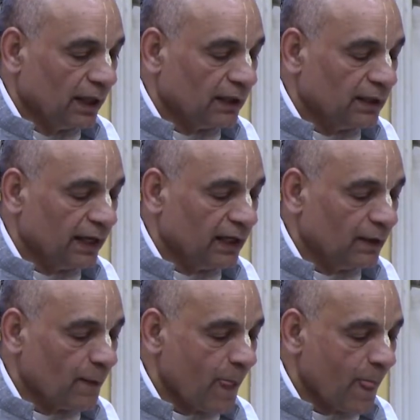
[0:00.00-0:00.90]
And
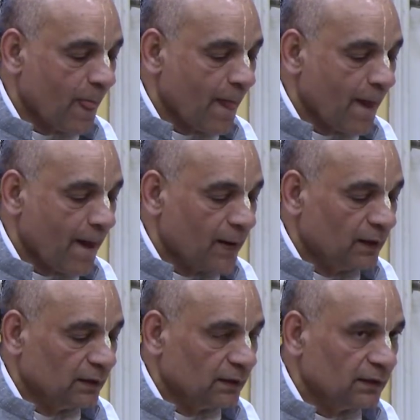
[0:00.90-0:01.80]
then
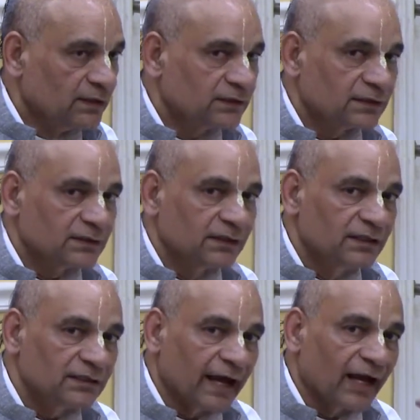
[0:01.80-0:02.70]
the, the
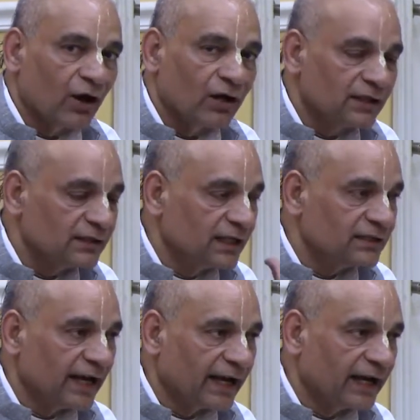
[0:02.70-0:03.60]
psychologists and
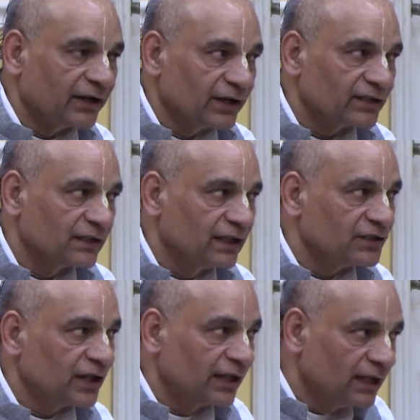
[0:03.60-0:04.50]
psychiatrists, they
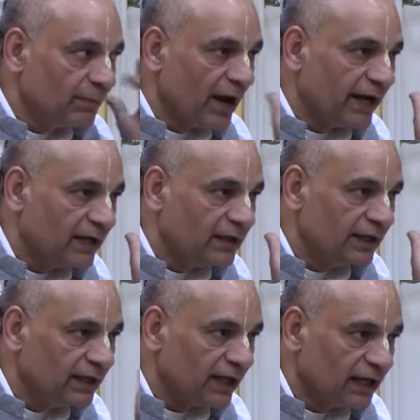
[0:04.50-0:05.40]
study the mind,
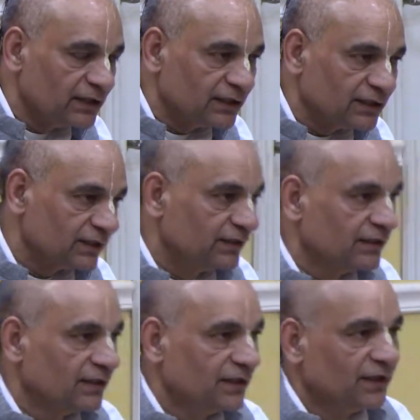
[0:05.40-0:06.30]
intelligence,
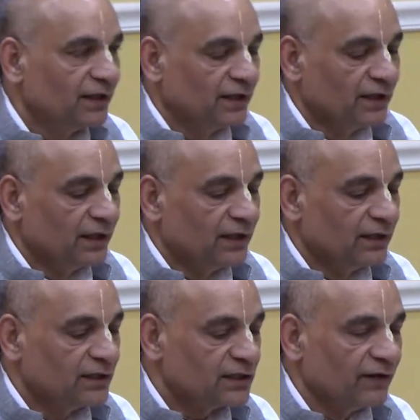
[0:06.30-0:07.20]

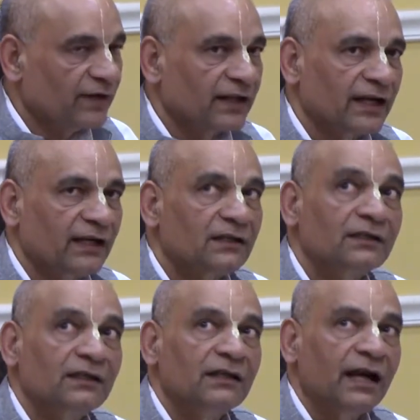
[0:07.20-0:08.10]
stuff like that,
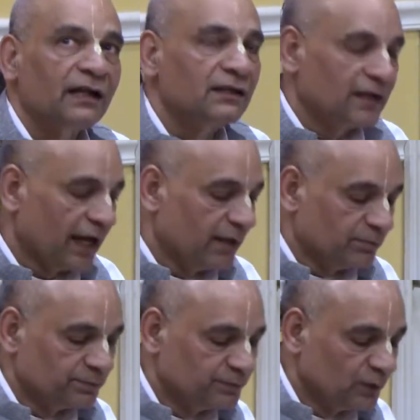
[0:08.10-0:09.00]
and time.